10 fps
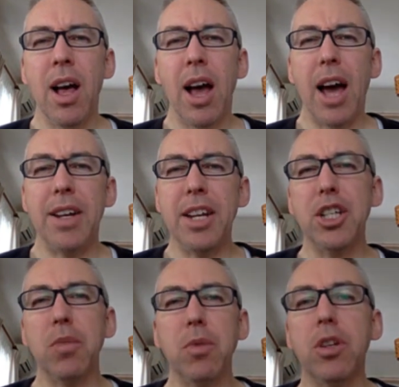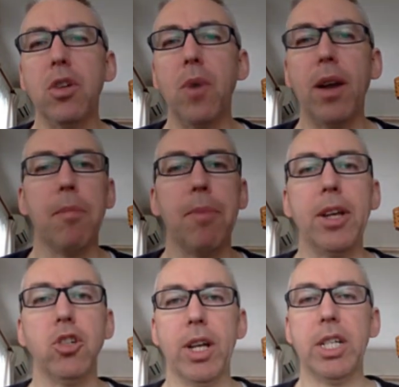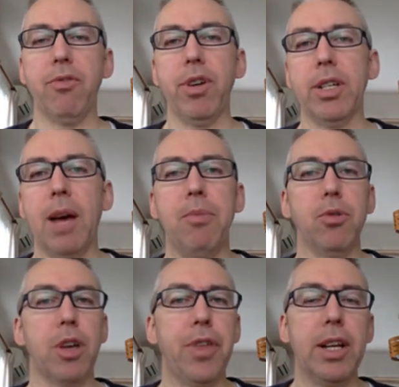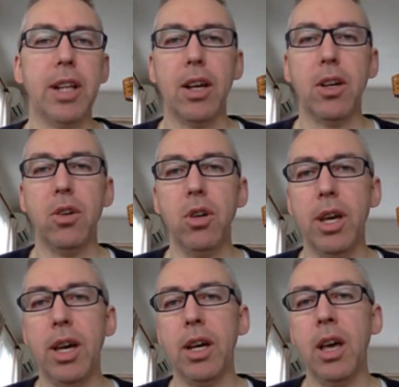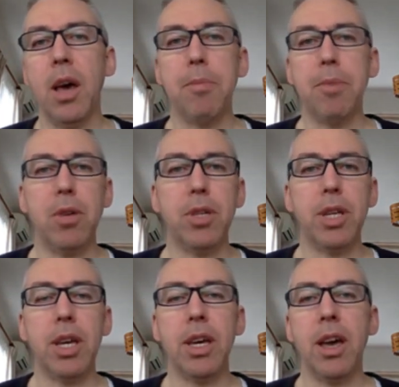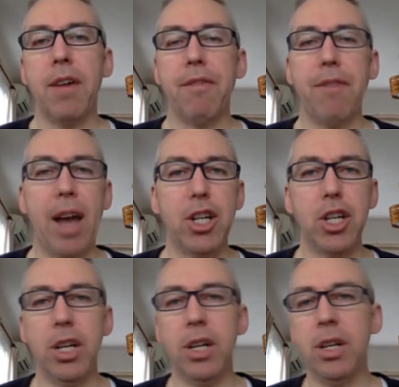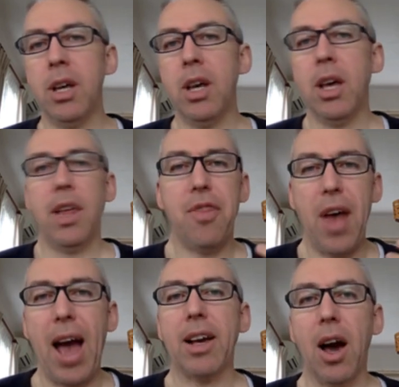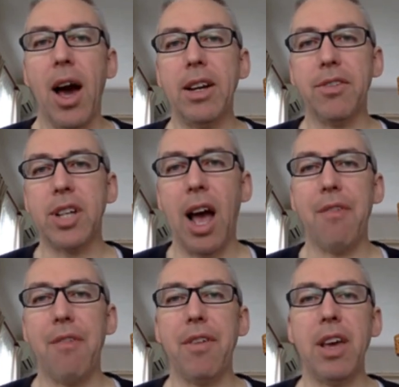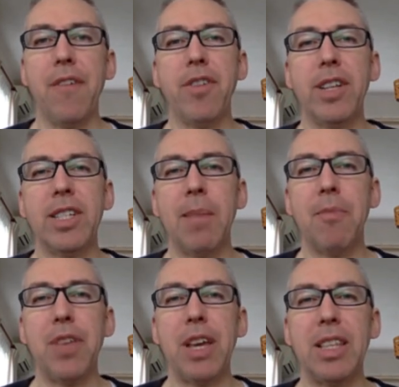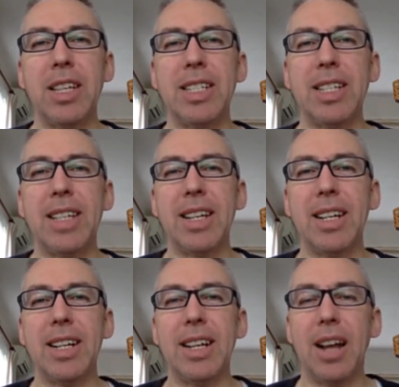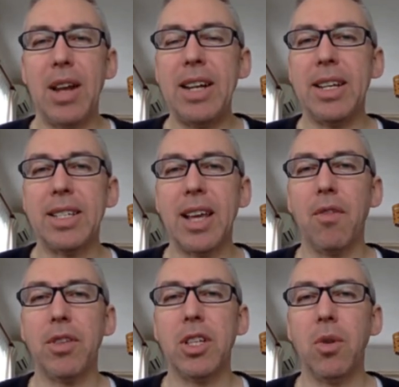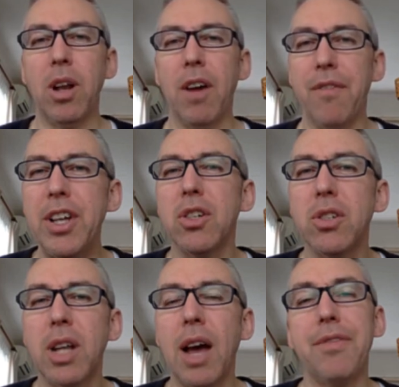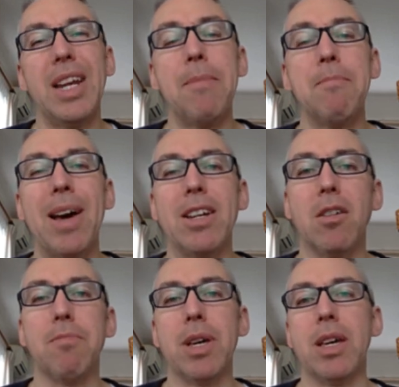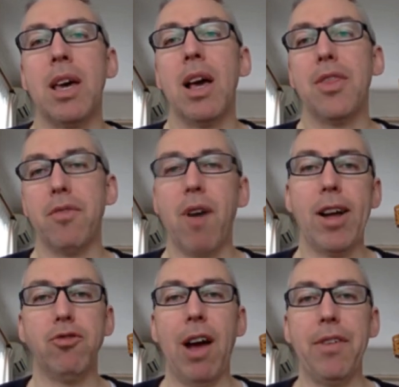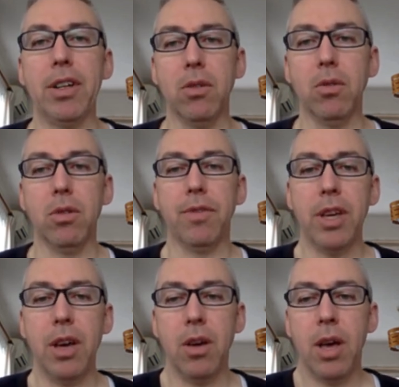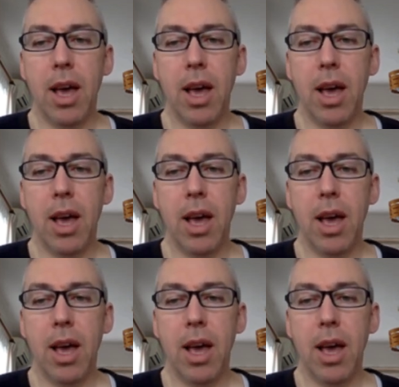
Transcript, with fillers: a niche that would do well on Pinterest, for example, so things like cooking, beauty, fashion, that kind of stuff. If you're in something that doesn't, you know, lend itself to a lot of visual stuff, then it may not be the right traffic source for you.